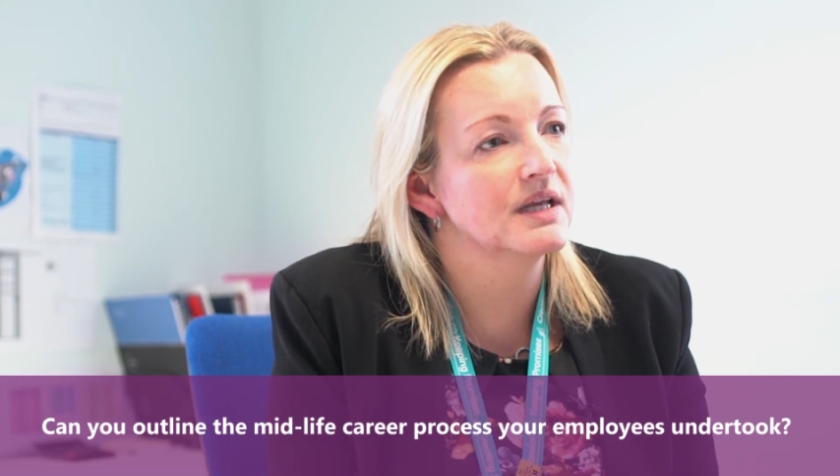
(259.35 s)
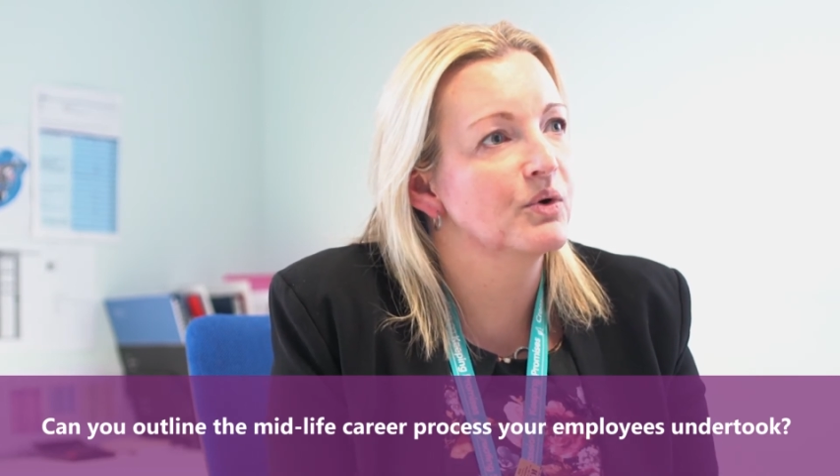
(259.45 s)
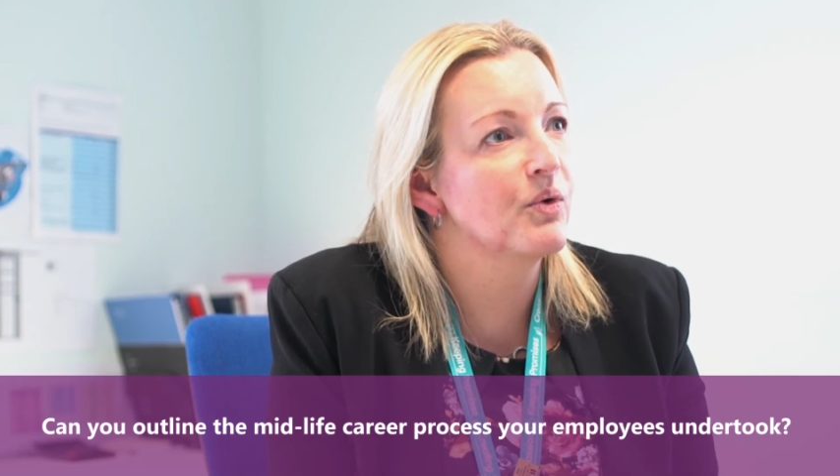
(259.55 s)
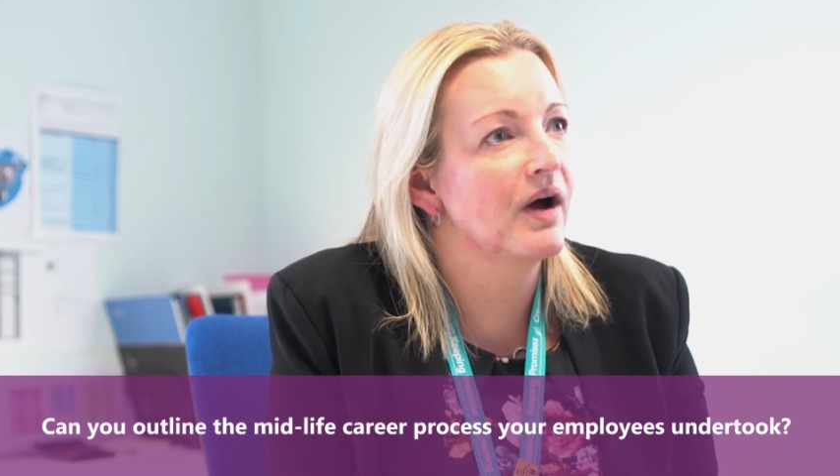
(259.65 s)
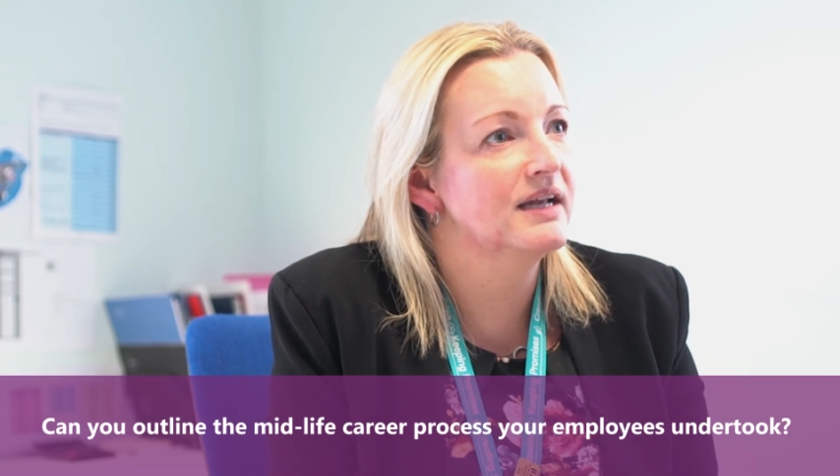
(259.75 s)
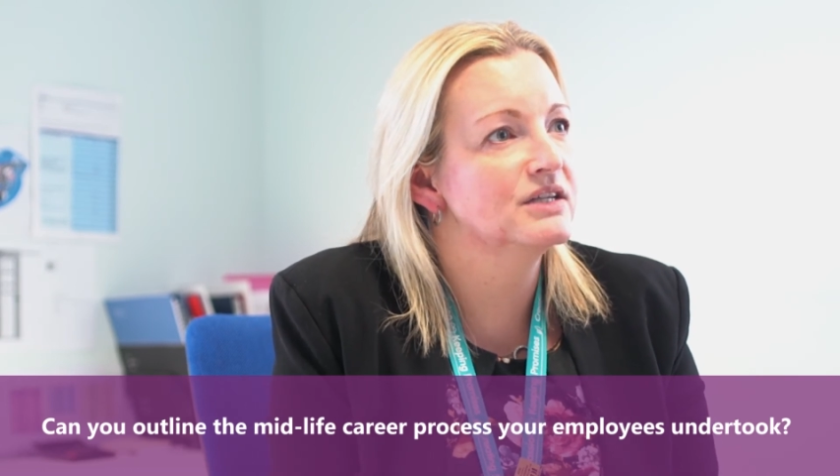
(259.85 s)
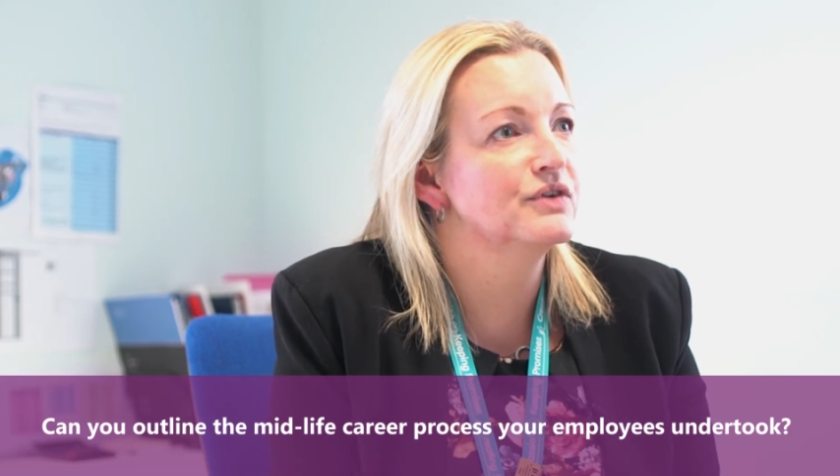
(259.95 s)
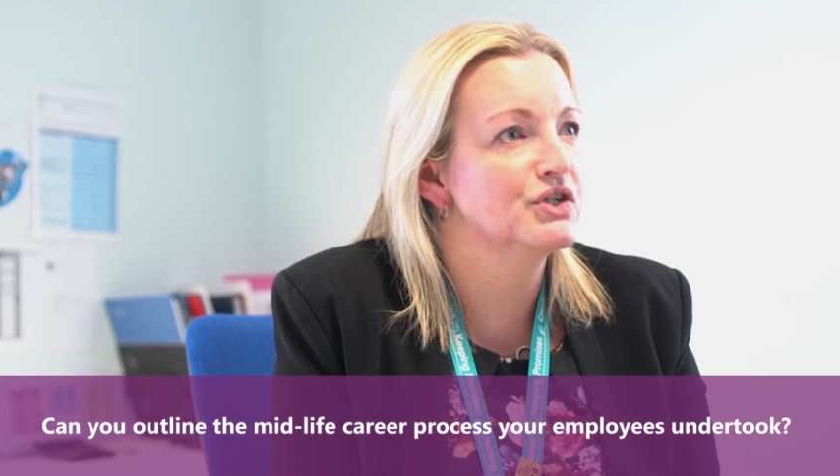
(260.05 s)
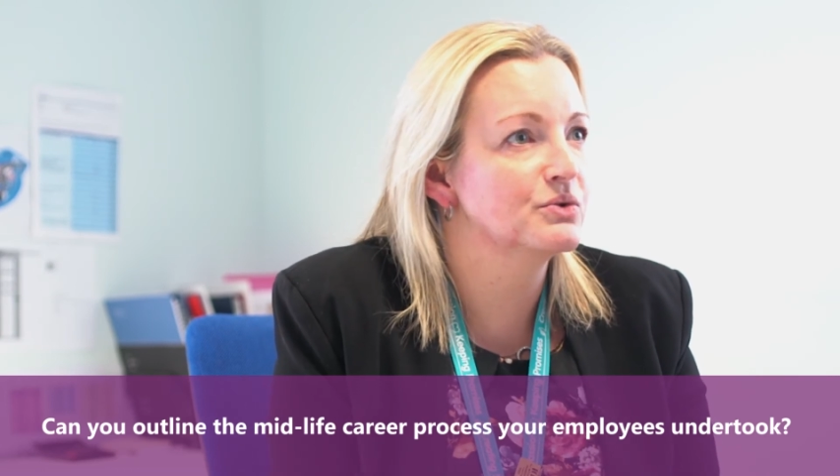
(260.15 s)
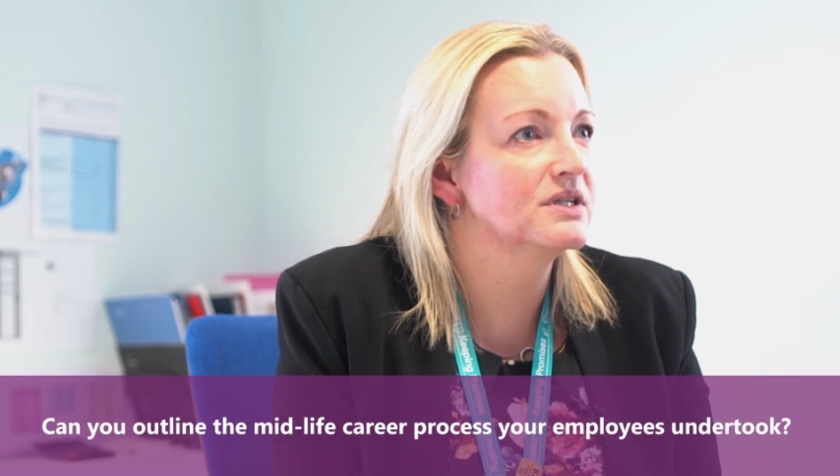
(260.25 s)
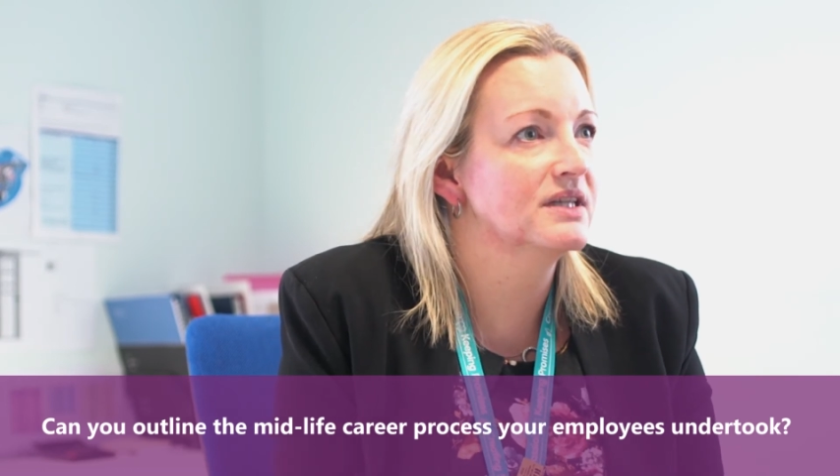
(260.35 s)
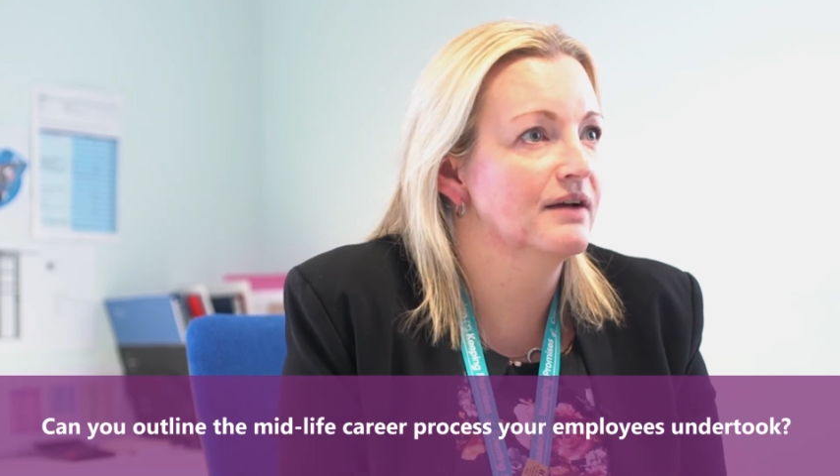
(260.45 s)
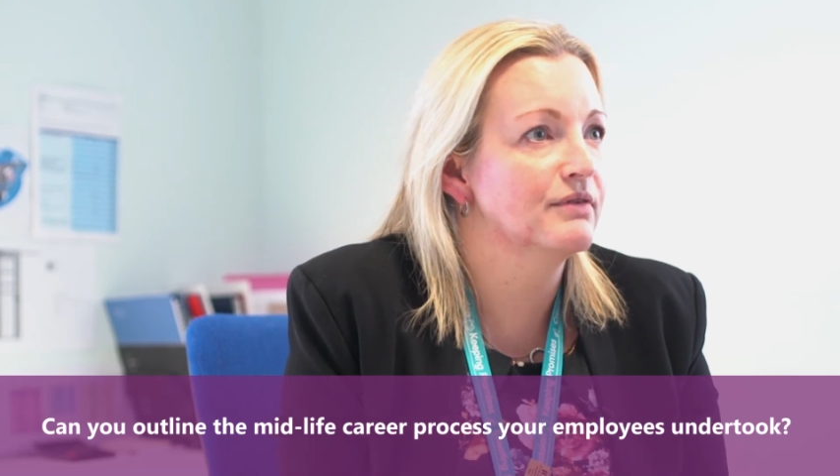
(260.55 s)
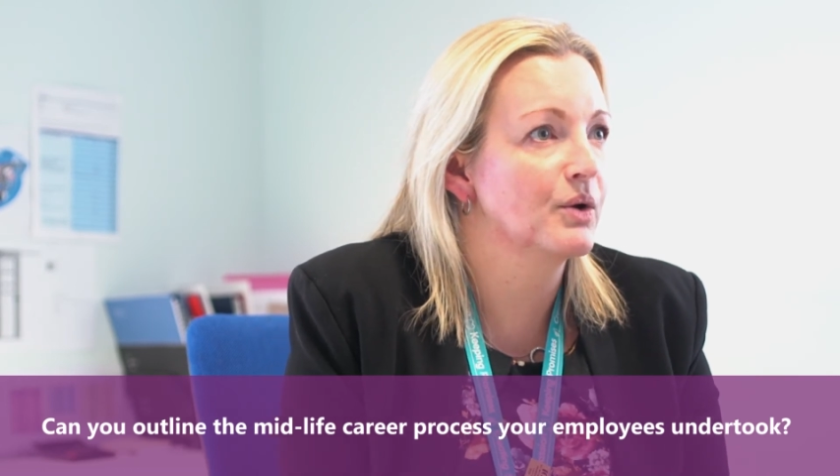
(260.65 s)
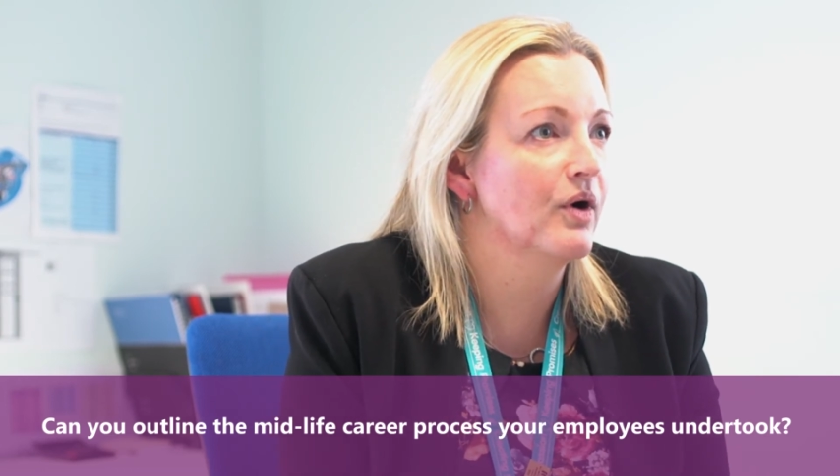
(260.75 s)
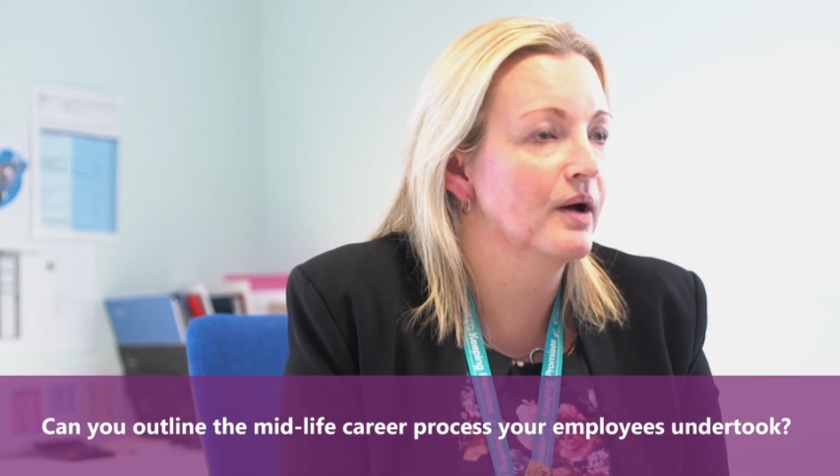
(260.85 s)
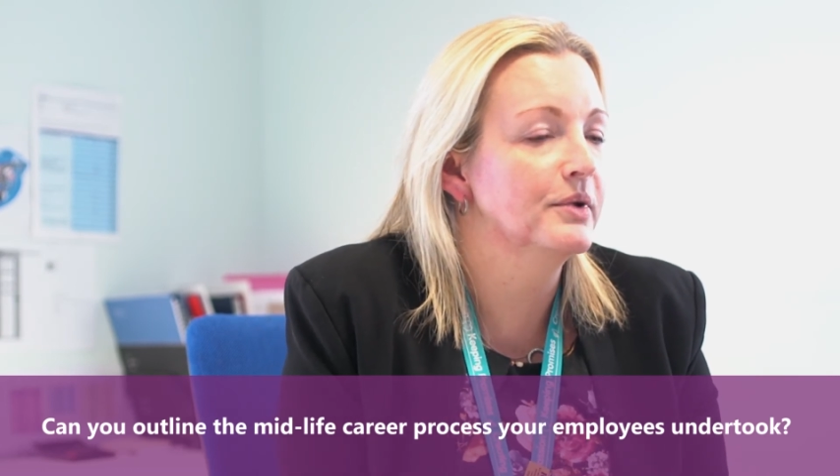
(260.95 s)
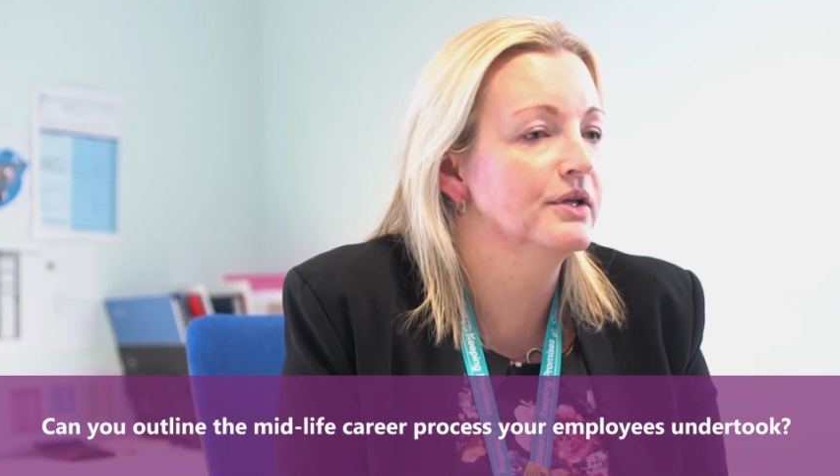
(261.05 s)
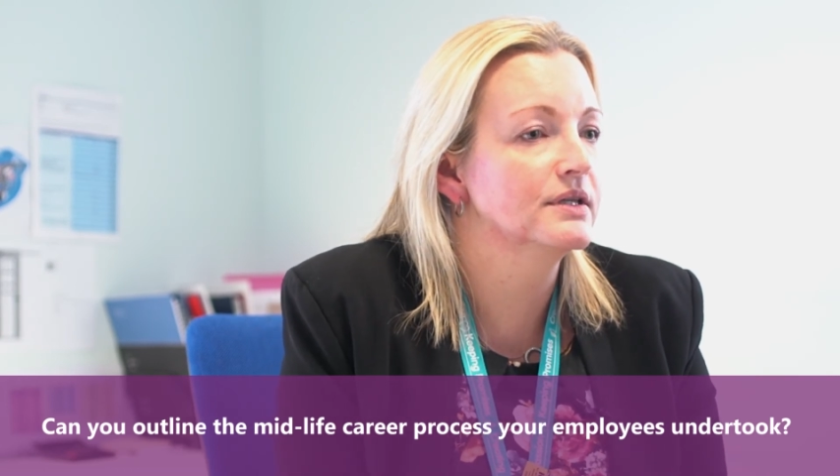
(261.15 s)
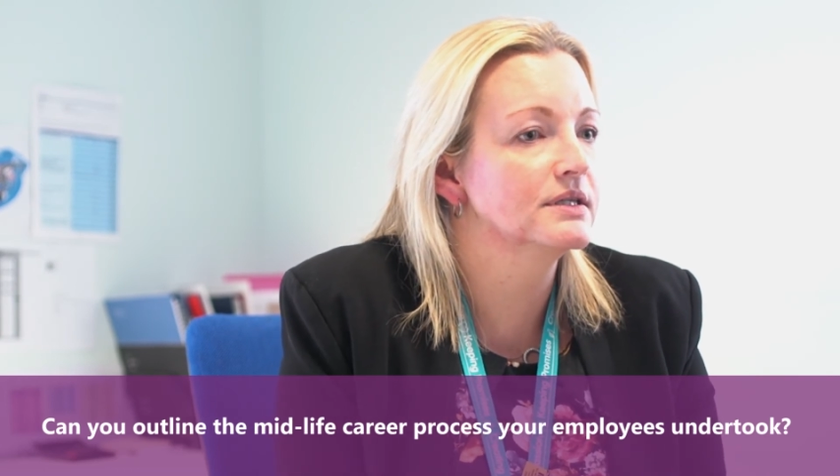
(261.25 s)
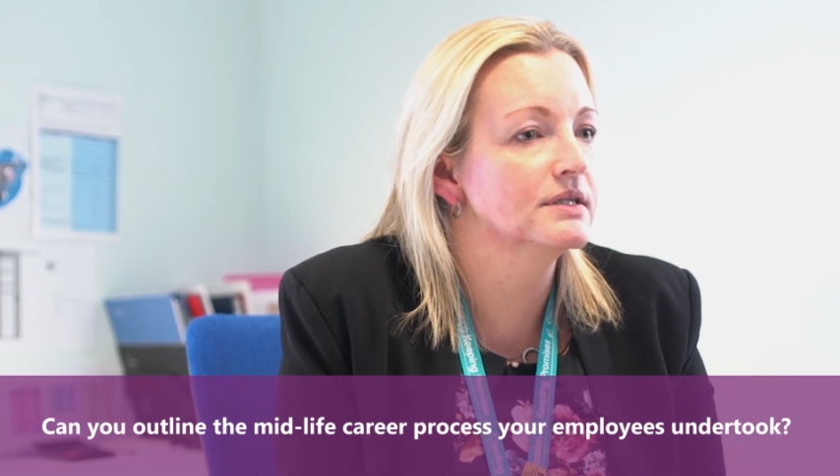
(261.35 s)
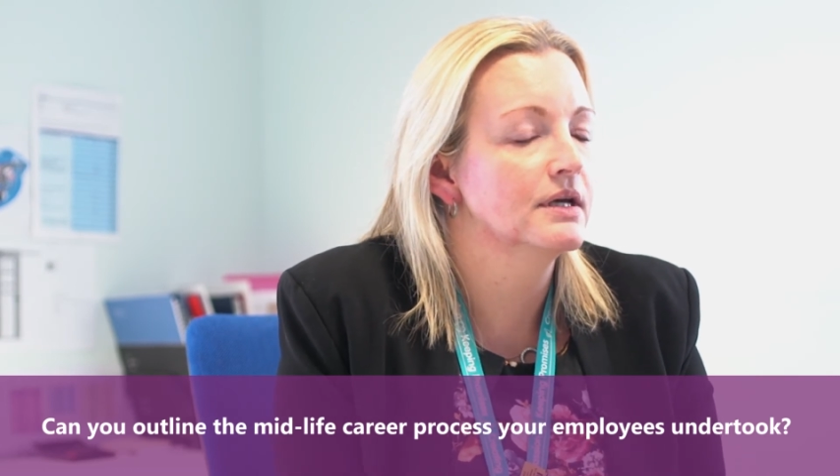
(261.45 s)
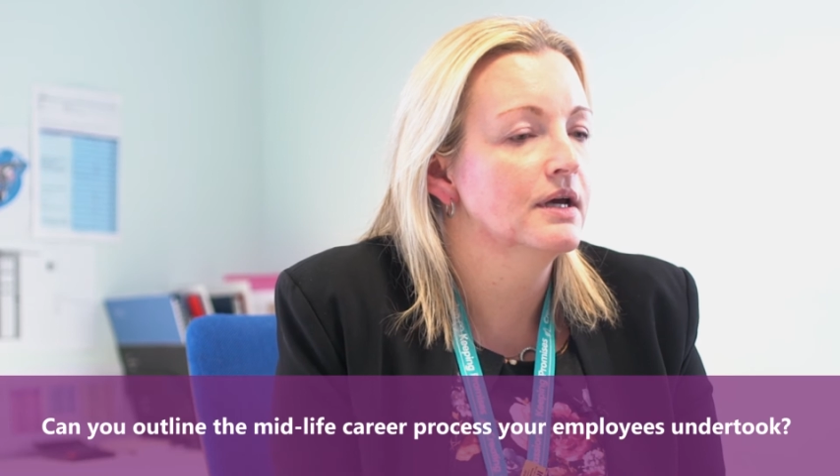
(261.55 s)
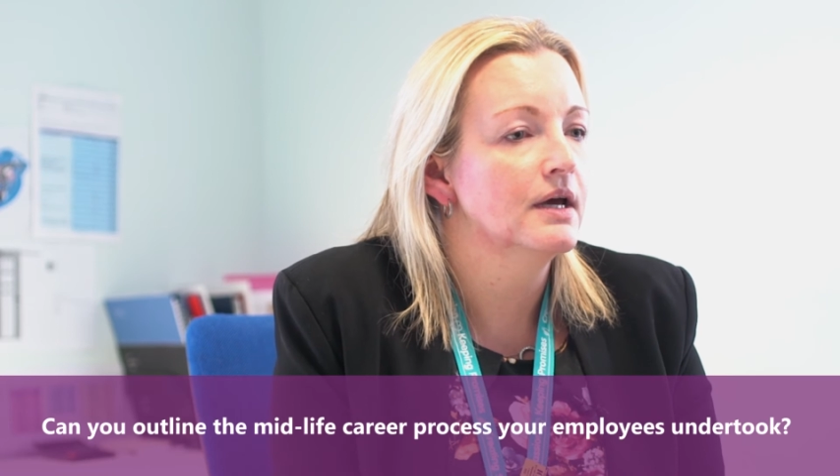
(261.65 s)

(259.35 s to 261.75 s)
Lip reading: they were quite individual to their requirements.